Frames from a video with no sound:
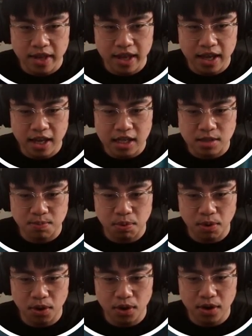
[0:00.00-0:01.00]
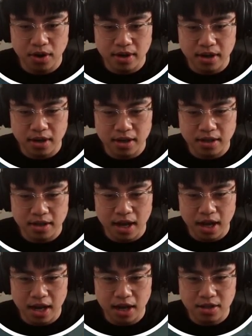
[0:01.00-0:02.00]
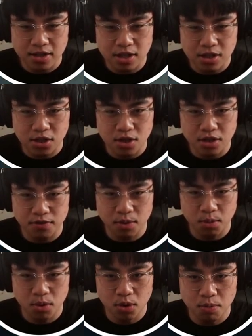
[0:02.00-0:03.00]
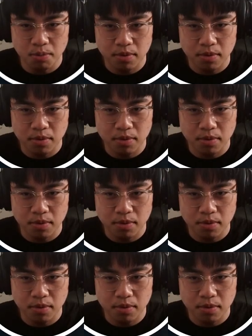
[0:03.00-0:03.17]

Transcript: No, explored no. the house in search of a rope.